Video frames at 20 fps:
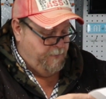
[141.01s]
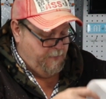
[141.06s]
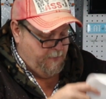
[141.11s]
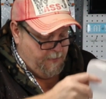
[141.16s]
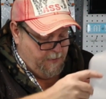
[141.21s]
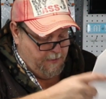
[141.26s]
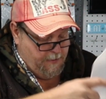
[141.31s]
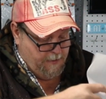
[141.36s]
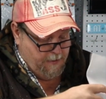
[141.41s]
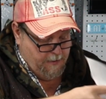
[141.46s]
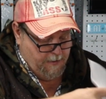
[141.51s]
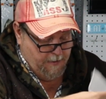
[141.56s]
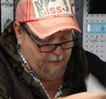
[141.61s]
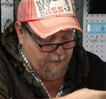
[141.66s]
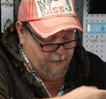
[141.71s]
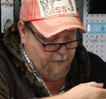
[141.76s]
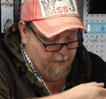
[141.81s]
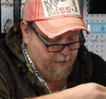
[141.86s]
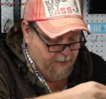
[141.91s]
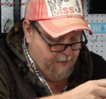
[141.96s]

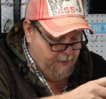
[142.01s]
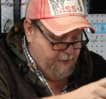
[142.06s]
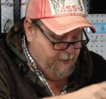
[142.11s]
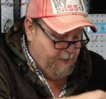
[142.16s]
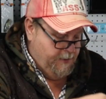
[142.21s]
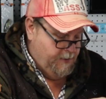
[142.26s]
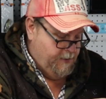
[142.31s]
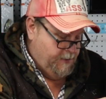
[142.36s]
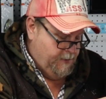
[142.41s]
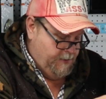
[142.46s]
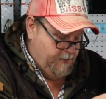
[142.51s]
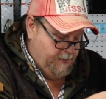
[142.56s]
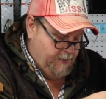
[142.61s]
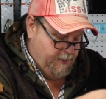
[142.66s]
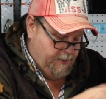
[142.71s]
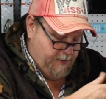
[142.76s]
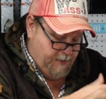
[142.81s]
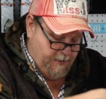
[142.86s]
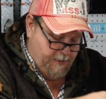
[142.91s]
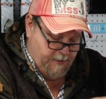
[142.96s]

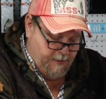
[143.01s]
No one is speaking in this clip.